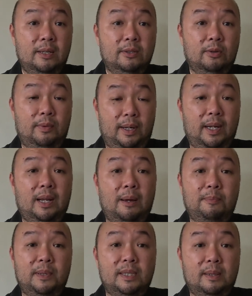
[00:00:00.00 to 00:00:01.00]
So when that
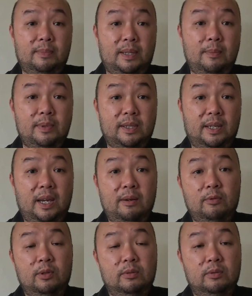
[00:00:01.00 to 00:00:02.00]
happens, sometimes the
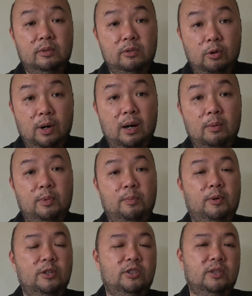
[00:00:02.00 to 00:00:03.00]
gate will, you know, go out of
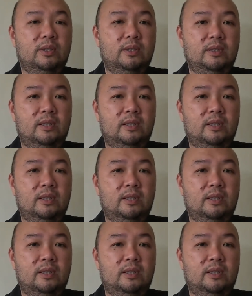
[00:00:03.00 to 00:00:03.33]
proportion.